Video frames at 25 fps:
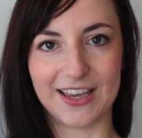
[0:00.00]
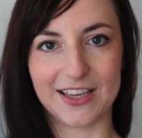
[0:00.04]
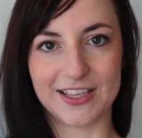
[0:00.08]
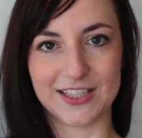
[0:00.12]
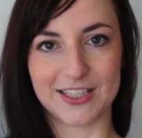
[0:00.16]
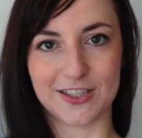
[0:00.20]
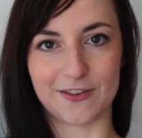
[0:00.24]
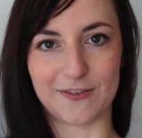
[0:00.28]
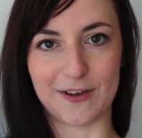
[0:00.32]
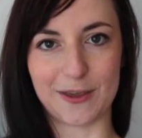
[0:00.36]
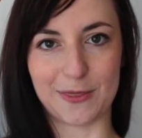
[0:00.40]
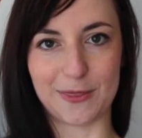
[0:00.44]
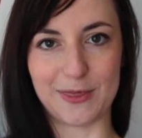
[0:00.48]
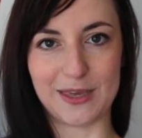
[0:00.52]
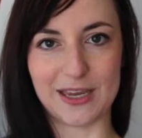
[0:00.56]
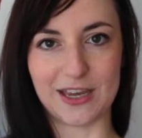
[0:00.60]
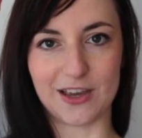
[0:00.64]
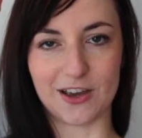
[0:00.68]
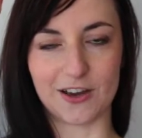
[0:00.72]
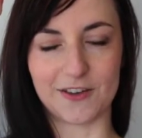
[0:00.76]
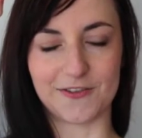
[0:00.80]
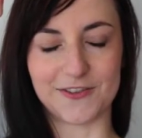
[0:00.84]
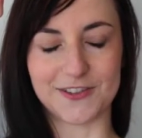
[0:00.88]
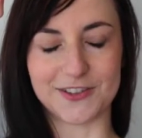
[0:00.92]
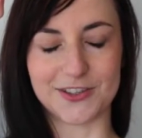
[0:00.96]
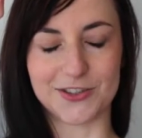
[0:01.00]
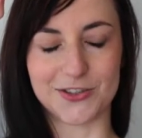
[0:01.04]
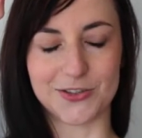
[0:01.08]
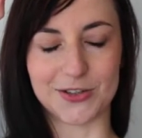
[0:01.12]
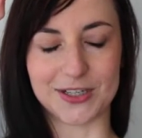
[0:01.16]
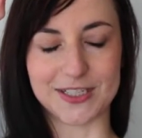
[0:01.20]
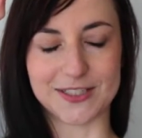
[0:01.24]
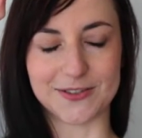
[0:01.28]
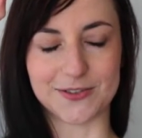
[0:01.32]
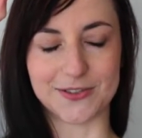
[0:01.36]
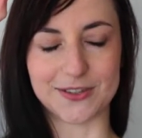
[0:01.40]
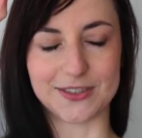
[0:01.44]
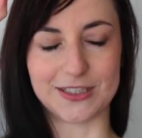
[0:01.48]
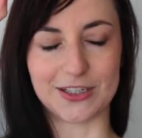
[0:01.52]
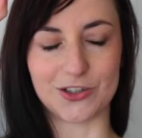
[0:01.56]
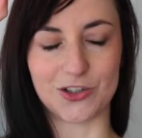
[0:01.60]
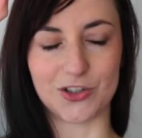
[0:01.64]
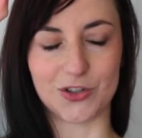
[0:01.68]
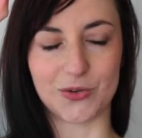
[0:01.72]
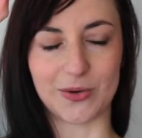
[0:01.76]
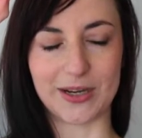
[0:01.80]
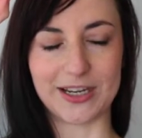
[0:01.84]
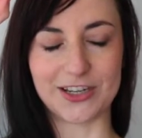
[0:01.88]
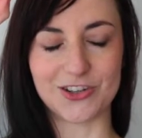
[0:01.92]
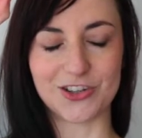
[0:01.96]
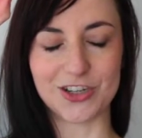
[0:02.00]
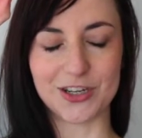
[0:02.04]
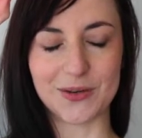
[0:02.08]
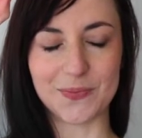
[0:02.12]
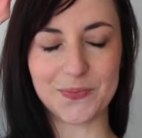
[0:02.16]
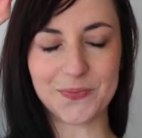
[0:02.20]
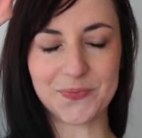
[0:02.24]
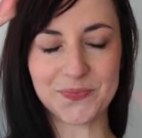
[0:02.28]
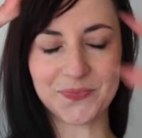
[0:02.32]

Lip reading: So if I think of a stressful situation,